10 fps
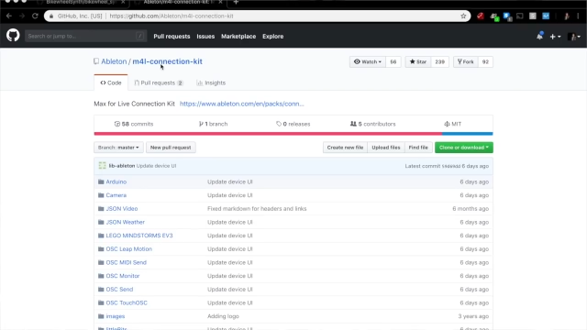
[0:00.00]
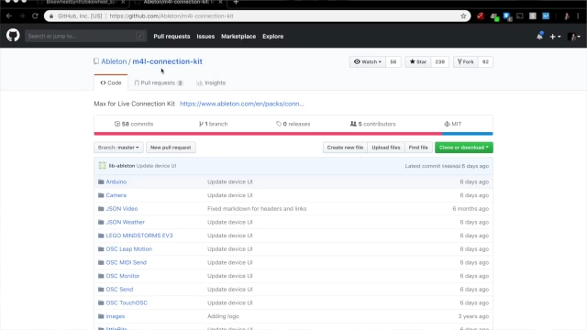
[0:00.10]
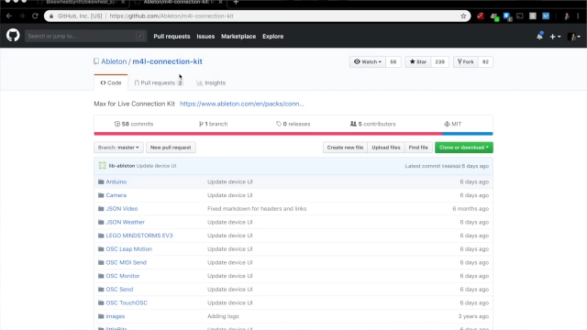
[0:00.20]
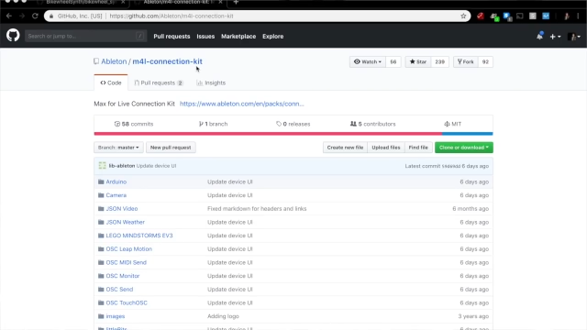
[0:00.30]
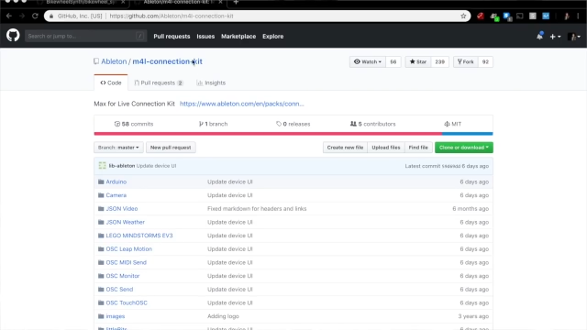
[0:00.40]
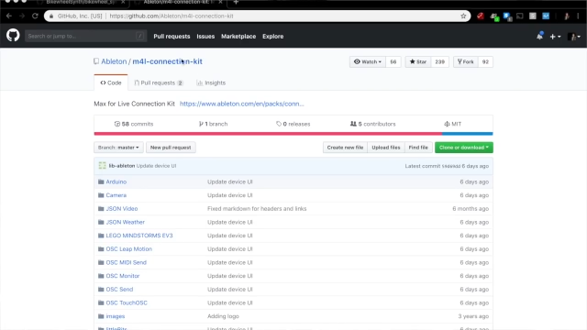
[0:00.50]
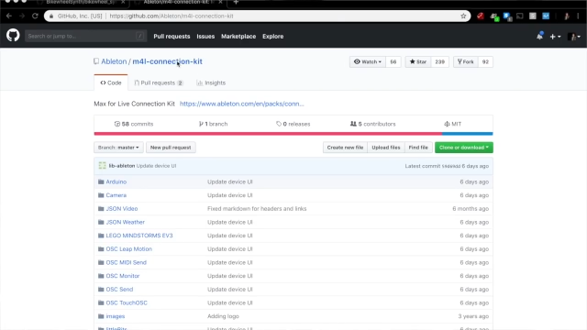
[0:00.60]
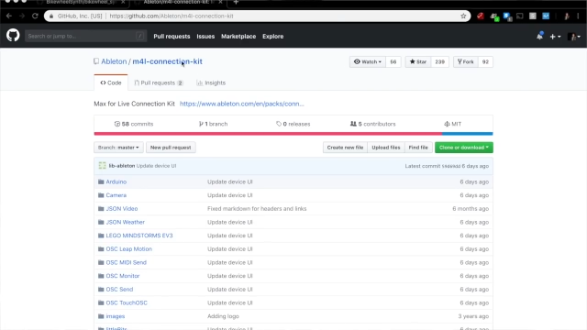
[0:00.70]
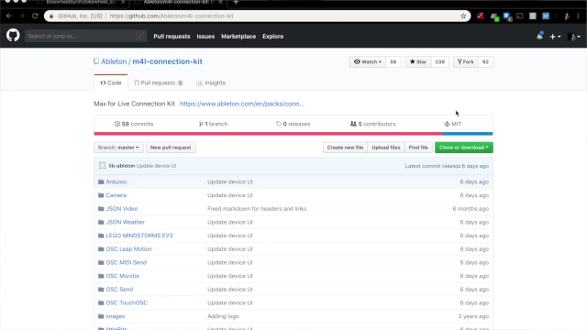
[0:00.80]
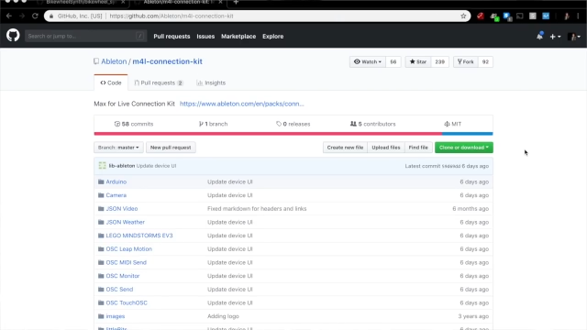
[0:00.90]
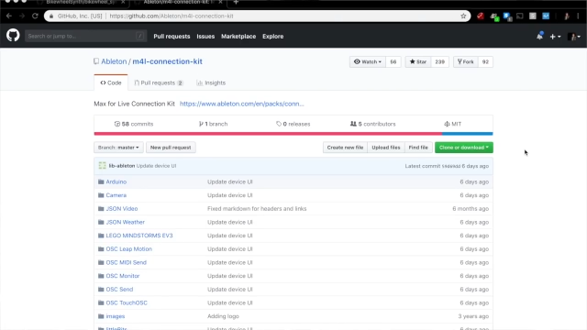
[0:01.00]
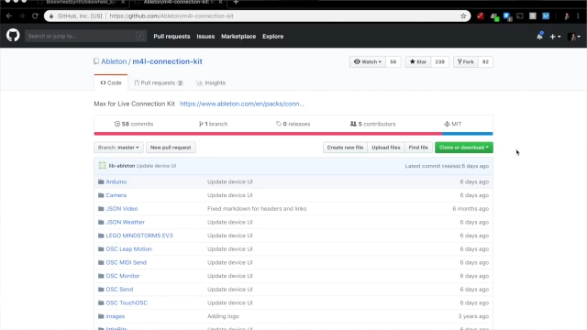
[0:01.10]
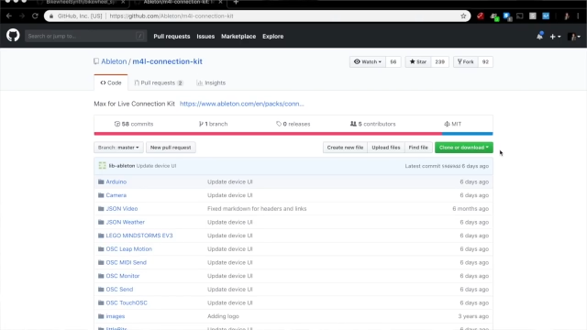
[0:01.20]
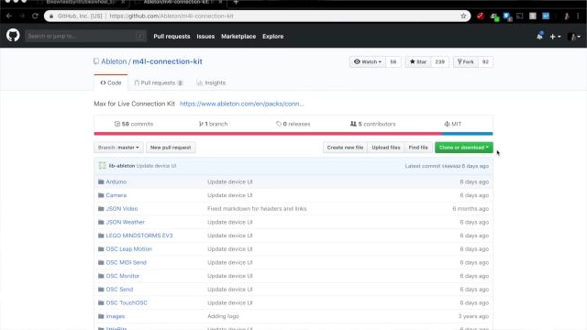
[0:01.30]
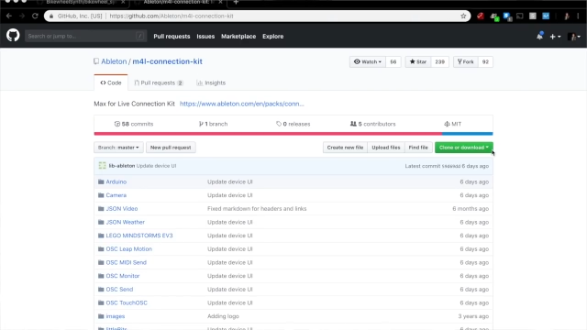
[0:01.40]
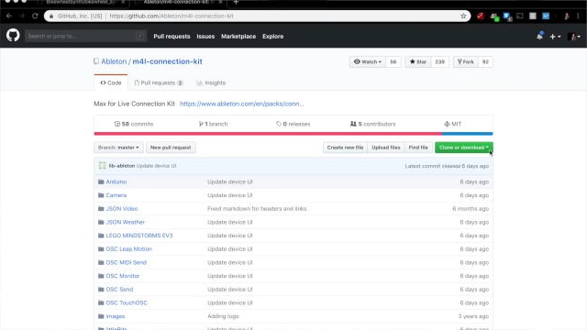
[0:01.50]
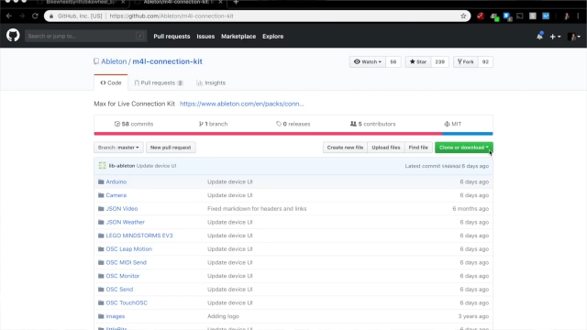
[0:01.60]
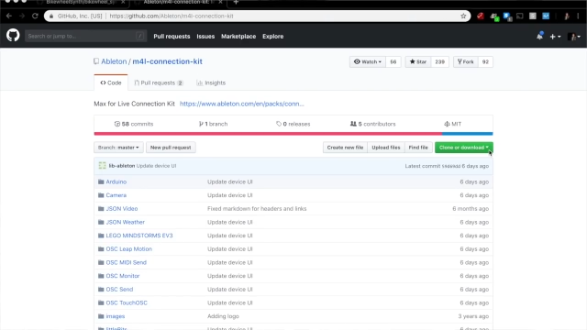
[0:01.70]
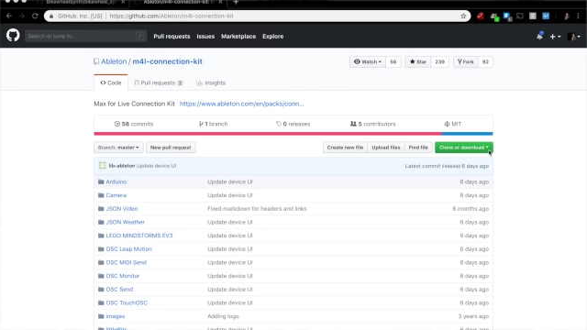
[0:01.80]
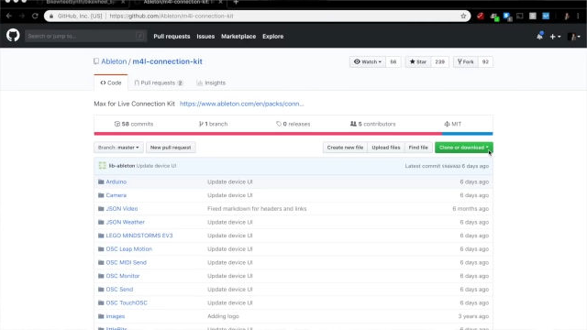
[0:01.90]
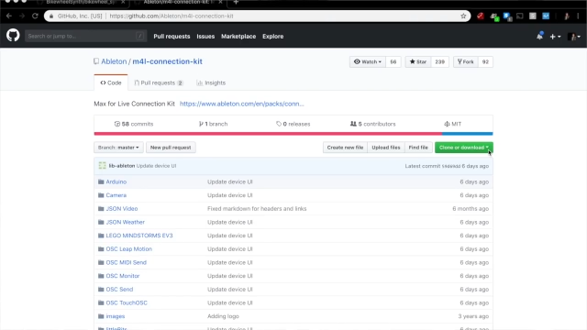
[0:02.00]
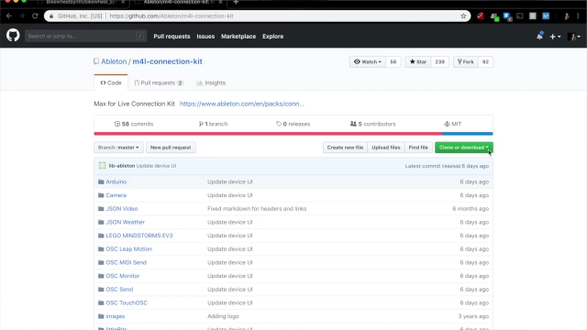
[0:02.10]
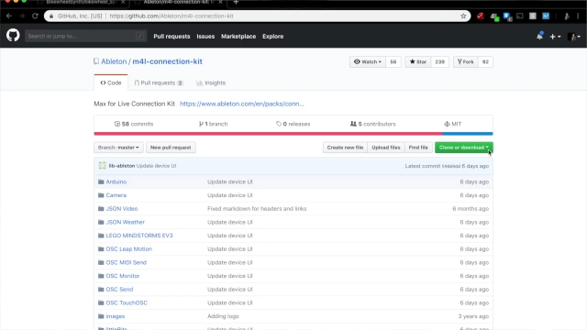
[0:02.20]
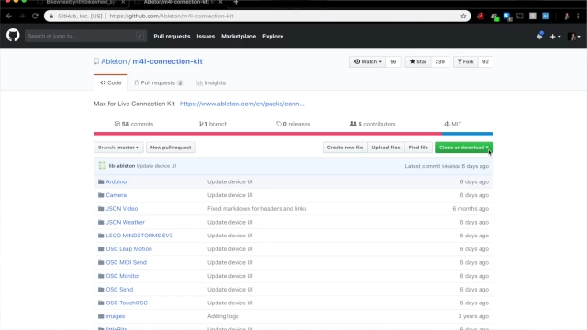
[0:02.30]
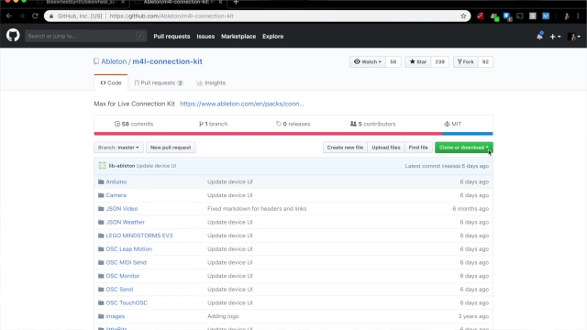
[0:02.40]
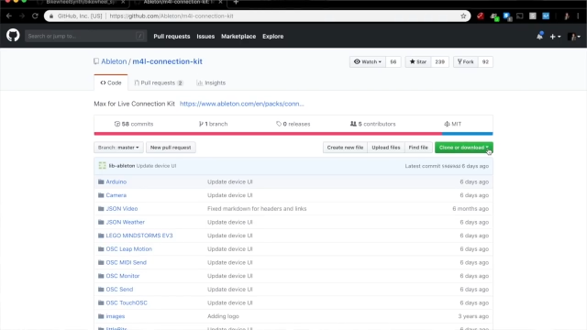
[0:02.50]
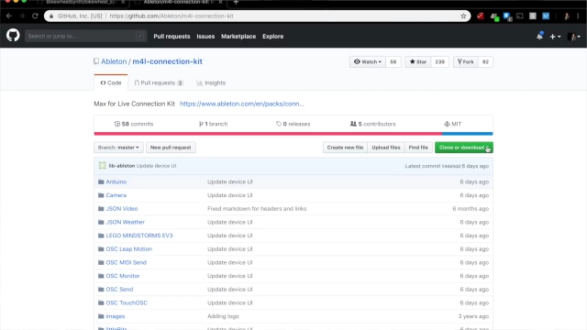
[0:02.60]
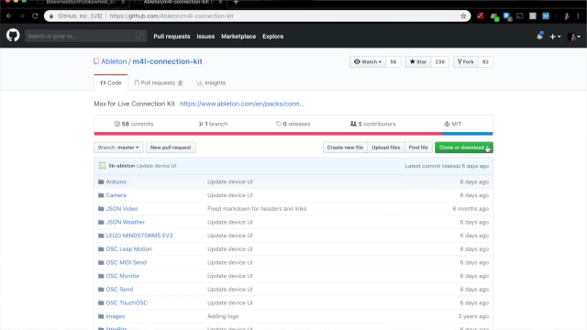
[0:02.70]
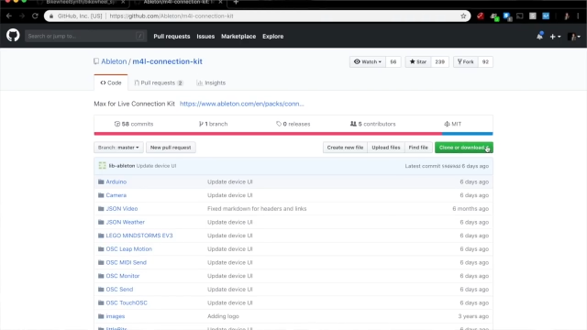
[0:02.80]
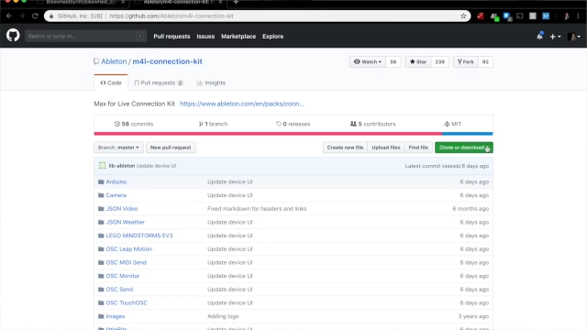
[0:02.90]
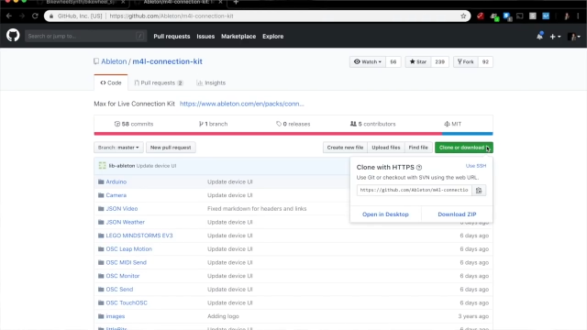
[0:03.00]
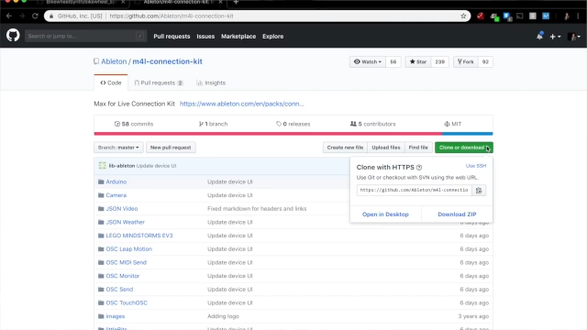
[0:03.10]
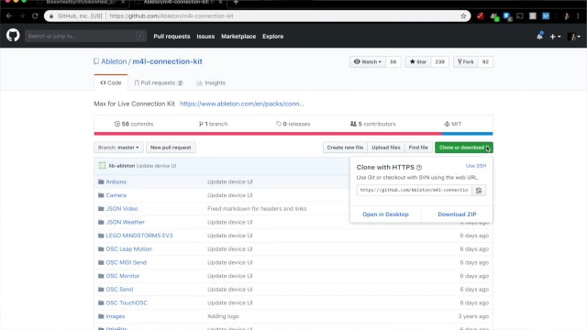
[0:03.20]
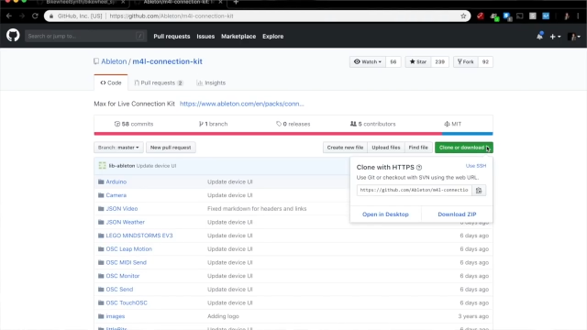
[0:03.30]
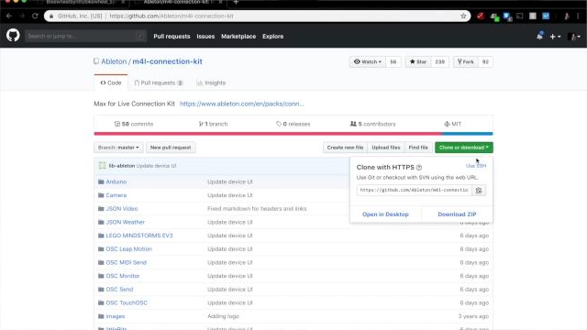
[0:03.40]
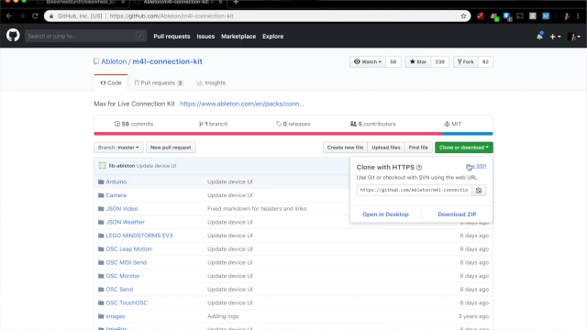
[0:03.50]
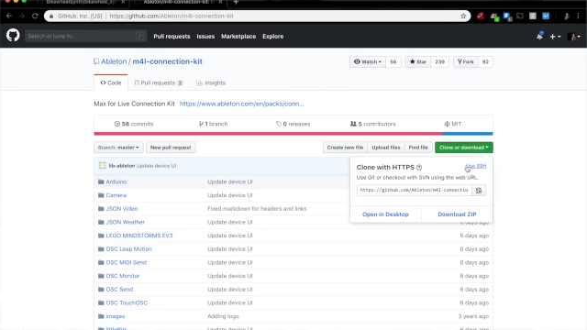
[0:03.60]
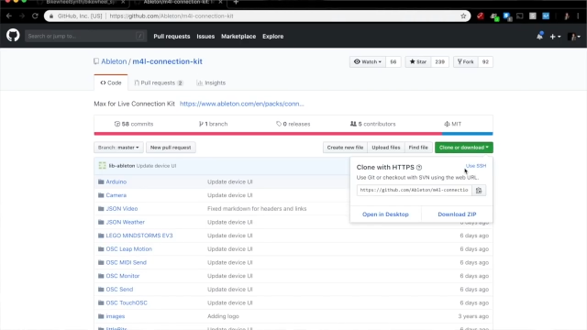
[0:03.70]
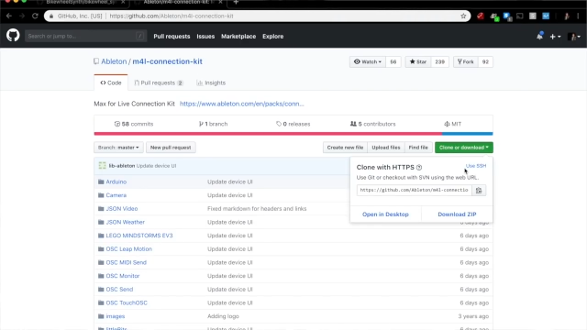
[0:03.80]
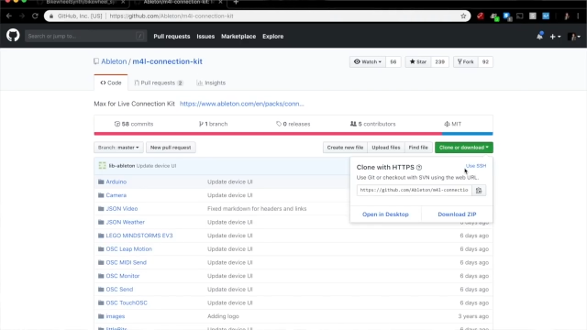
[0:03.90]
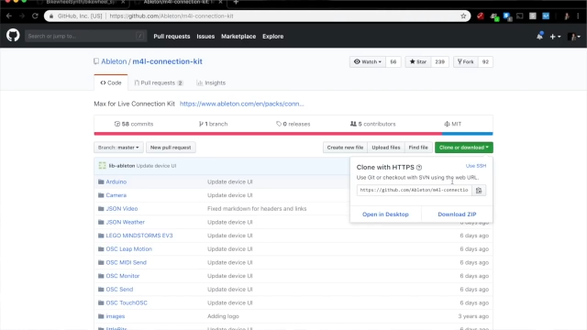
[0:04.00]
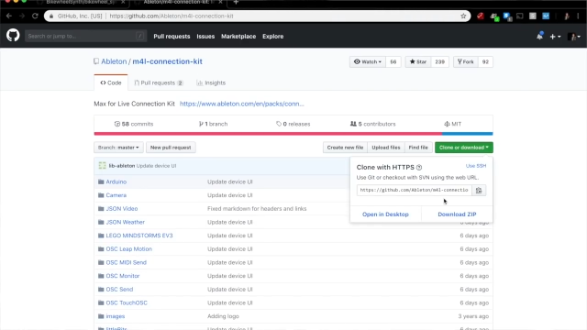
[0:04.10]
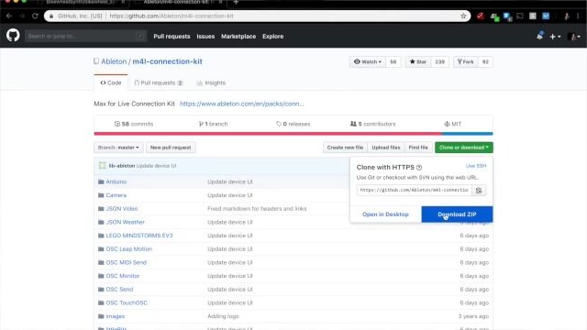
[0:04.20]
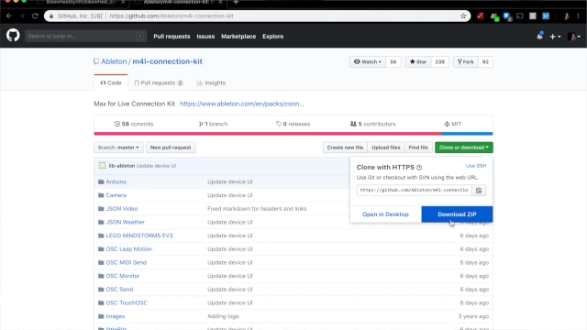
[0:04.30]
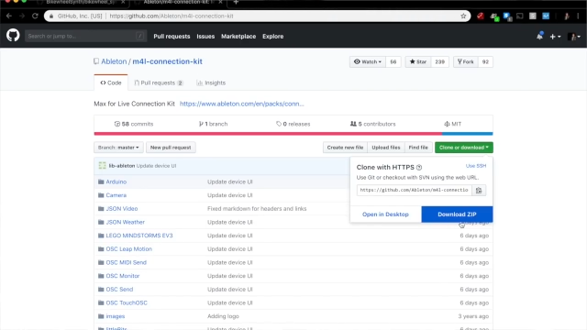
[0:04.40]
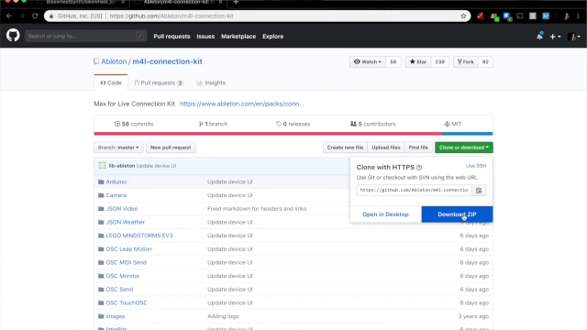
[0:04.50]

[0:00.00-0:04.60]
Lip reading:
Nobody's mouth can be seen.